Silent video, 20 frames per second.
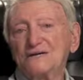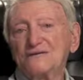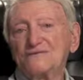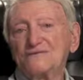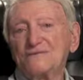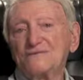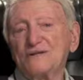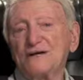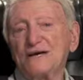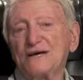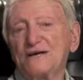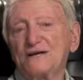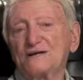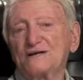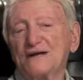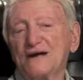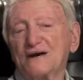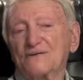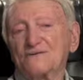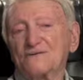From
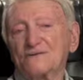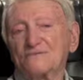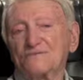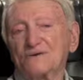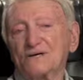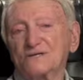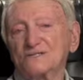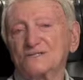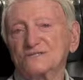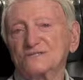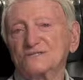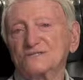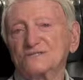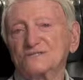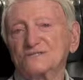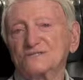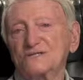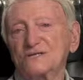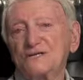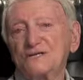there, after
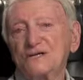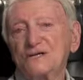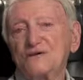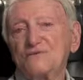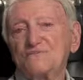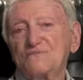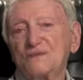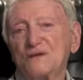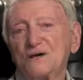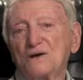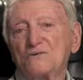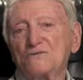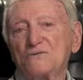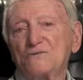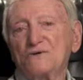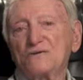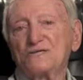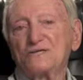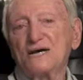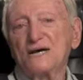Brussels, we
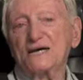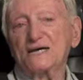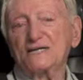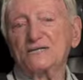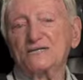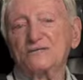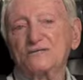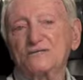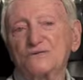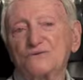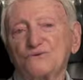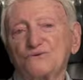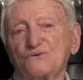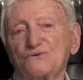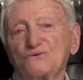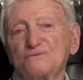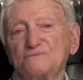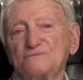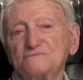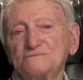were taken
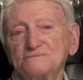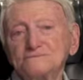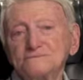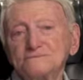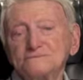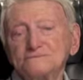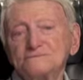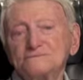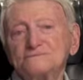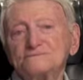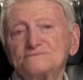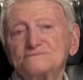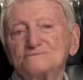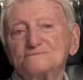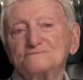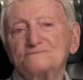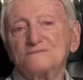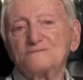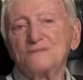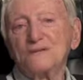to
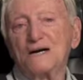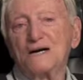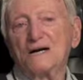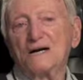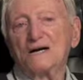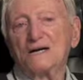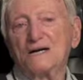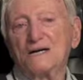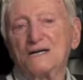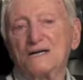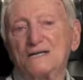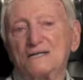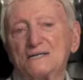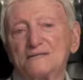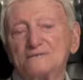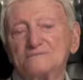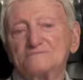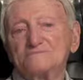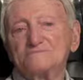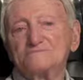
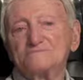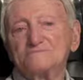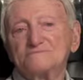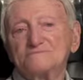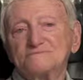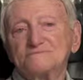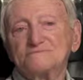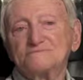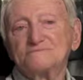um,